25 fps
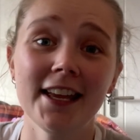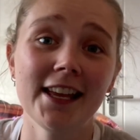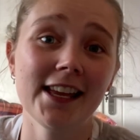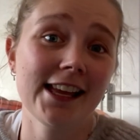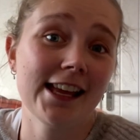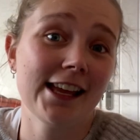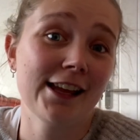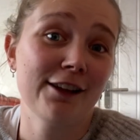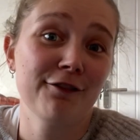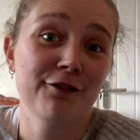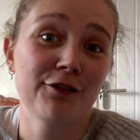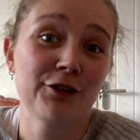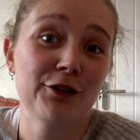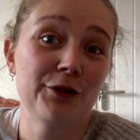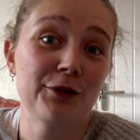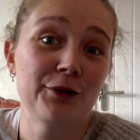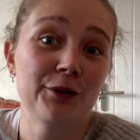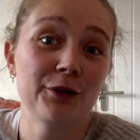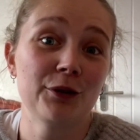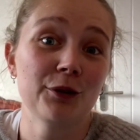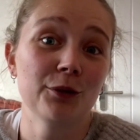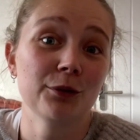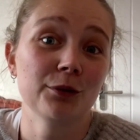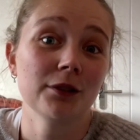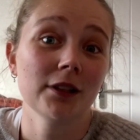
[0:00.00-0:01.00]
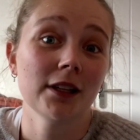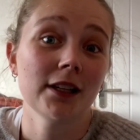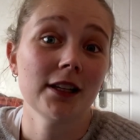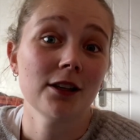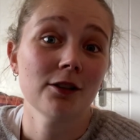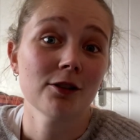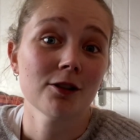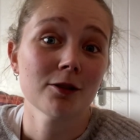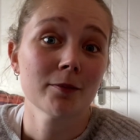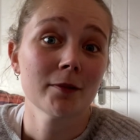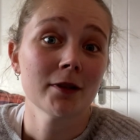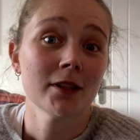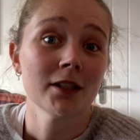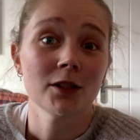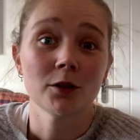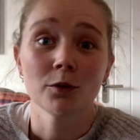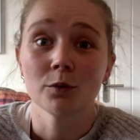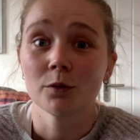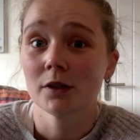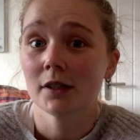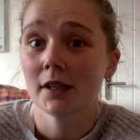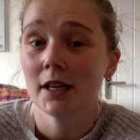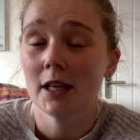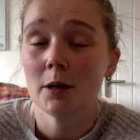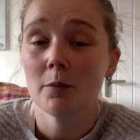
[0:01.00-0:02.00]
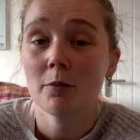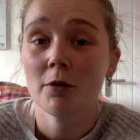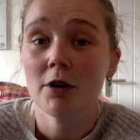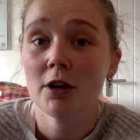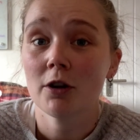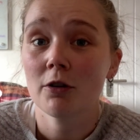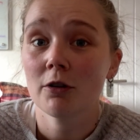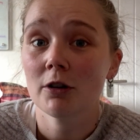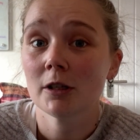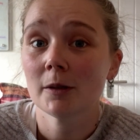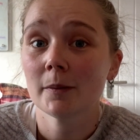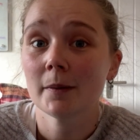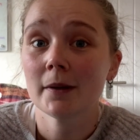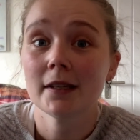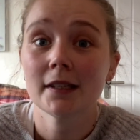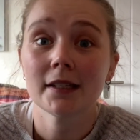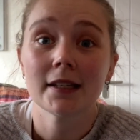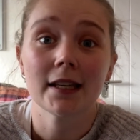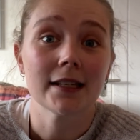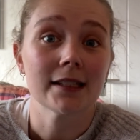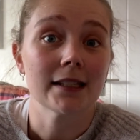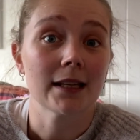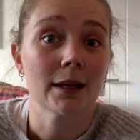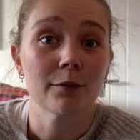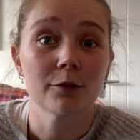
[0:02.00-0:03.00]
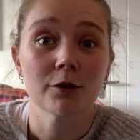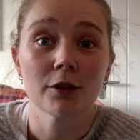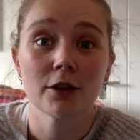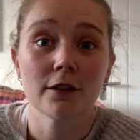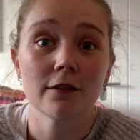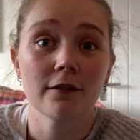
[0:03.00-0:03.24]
if you don't like Christmas, don't celebrate Christmas, that's absolutely